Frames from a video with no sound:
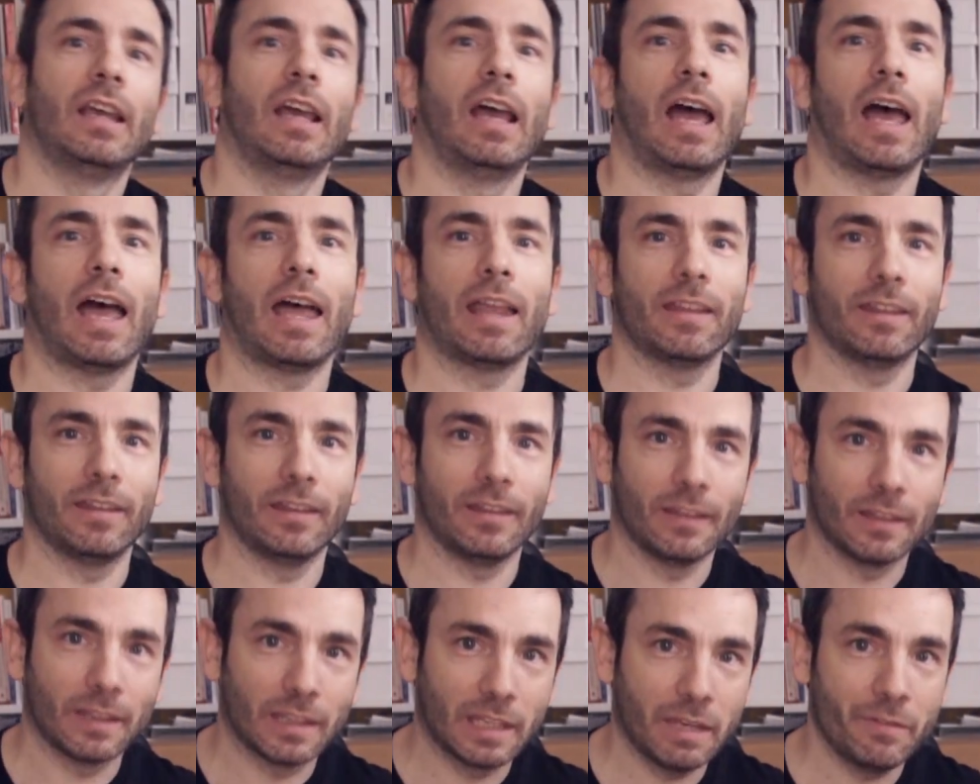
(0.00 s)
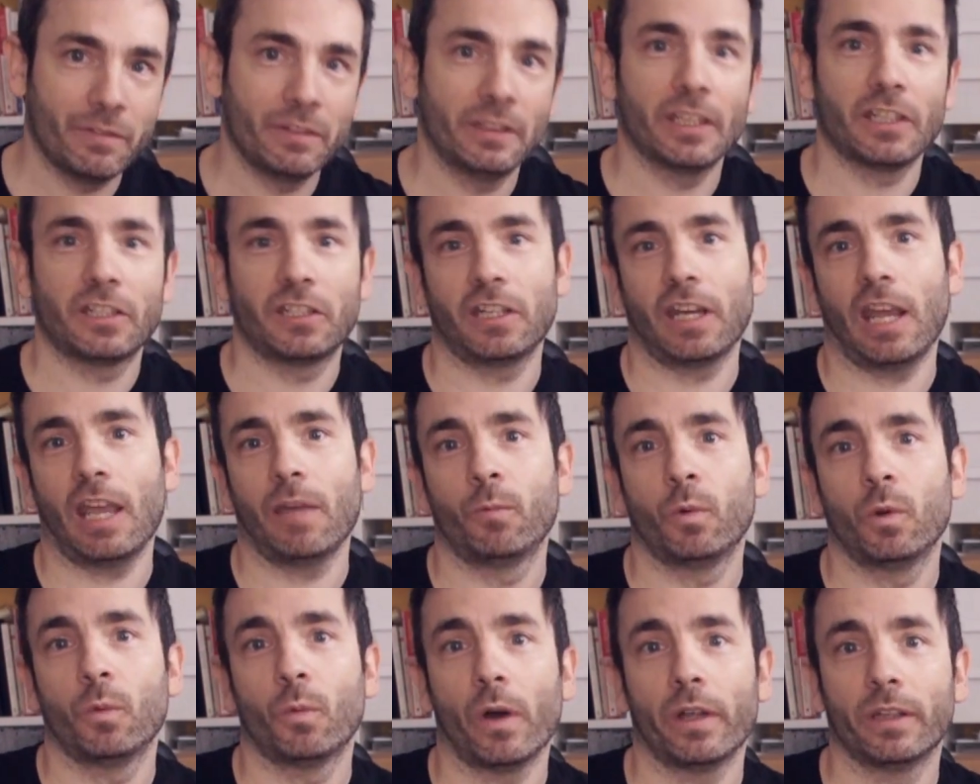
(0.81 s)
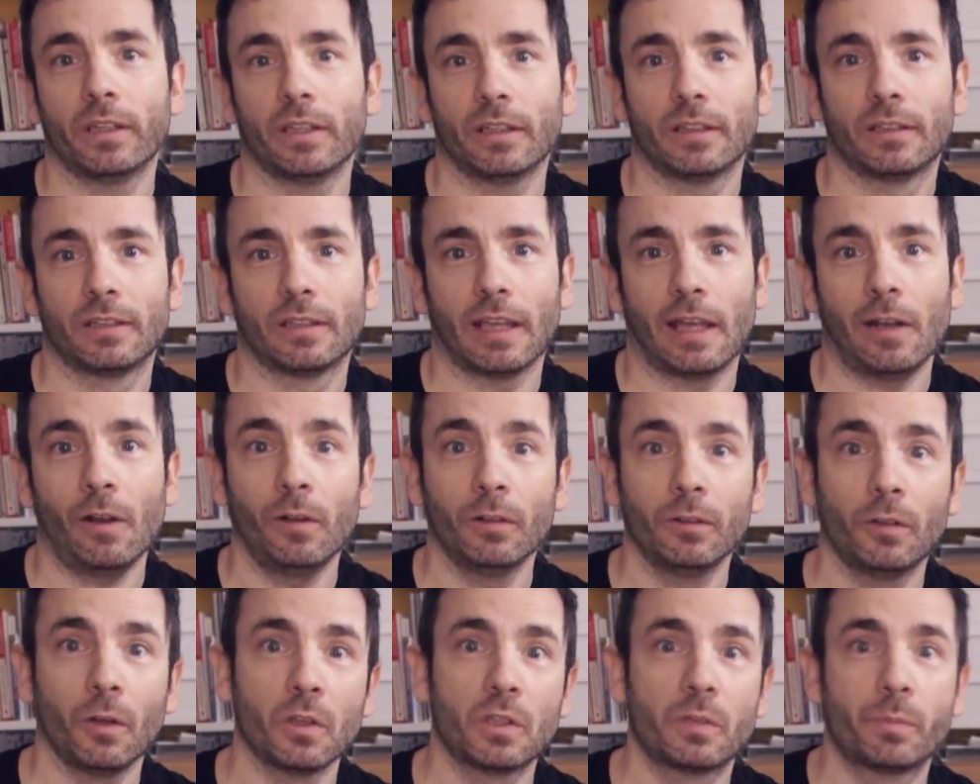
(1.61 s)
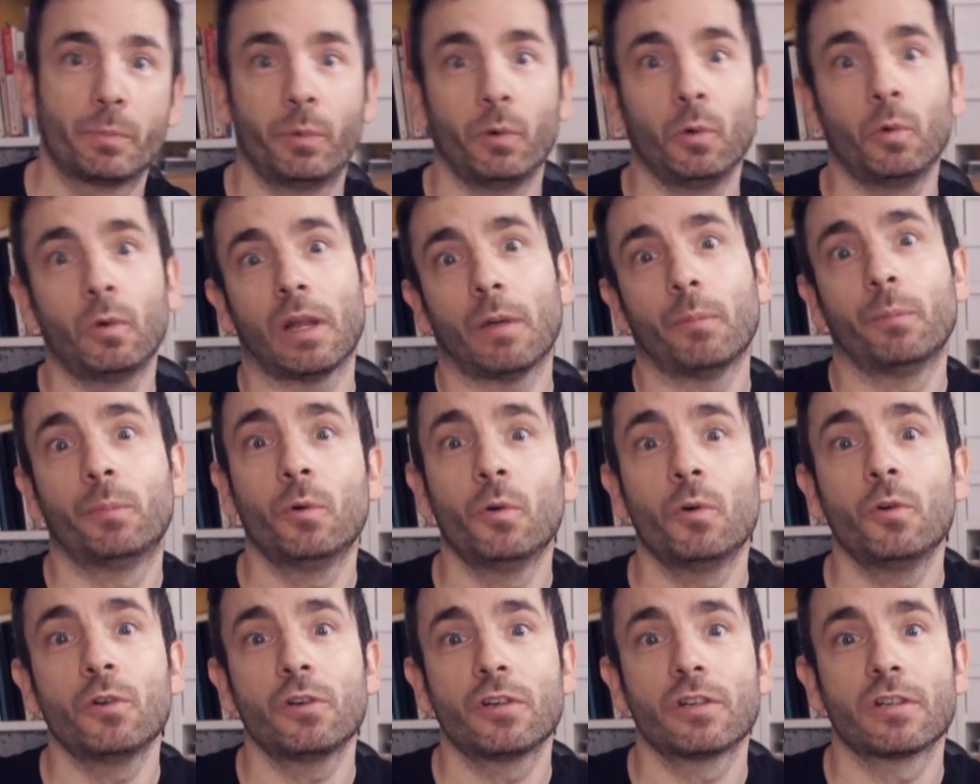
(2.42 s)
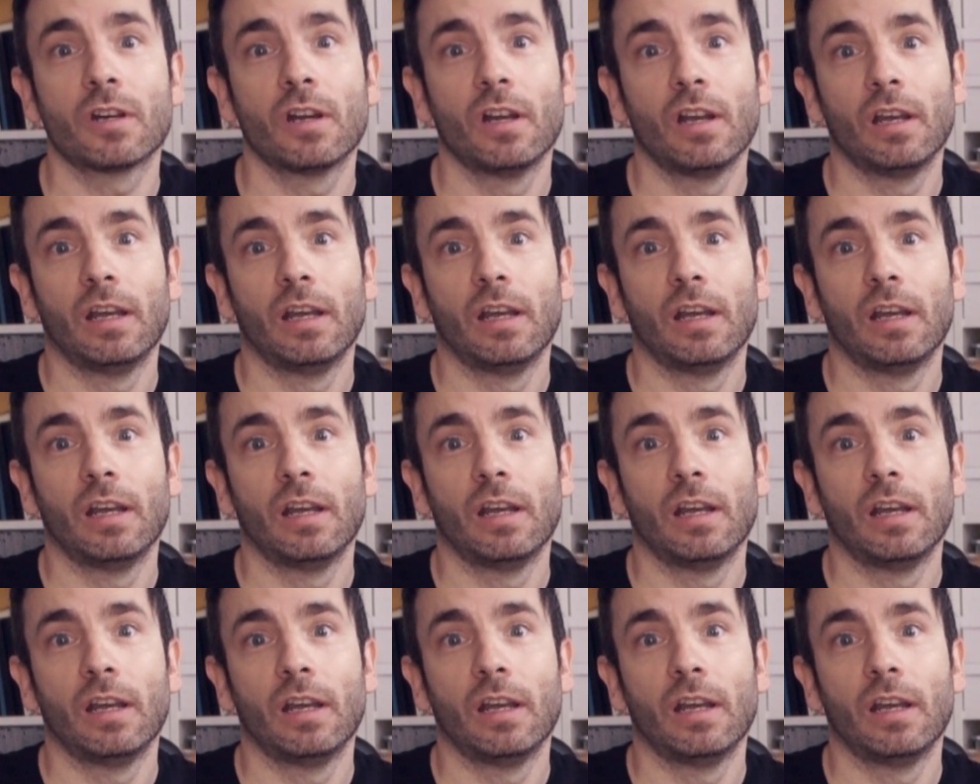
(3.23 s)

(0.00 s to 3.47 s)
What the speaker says: and give it the shape we wanted. And all those pull and push